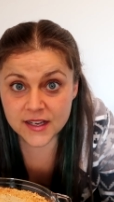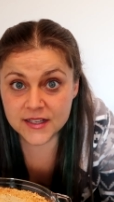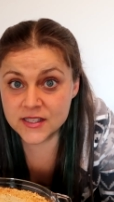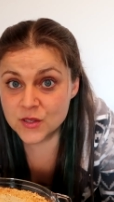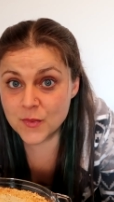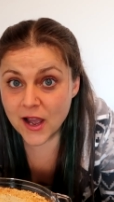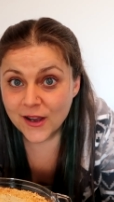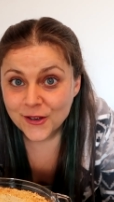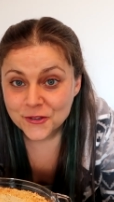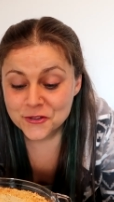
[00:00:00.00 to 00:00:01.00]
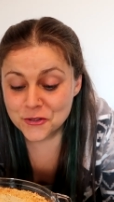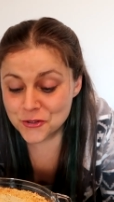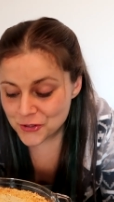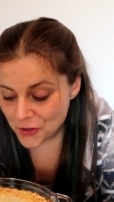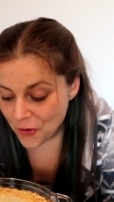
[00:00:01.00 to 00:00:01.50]
It
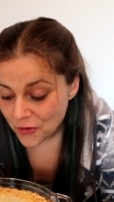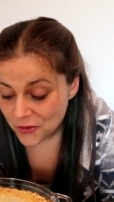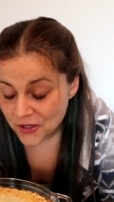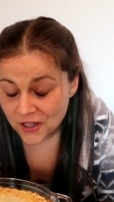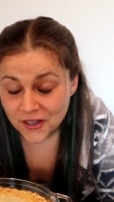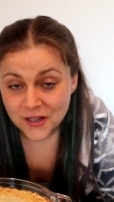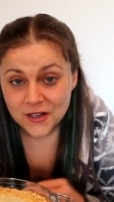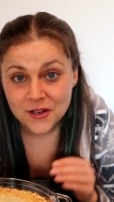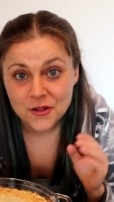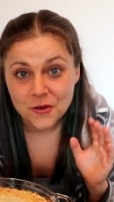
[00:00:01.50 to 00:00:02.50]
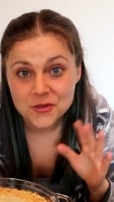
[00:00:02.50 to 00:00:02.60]
smells so good.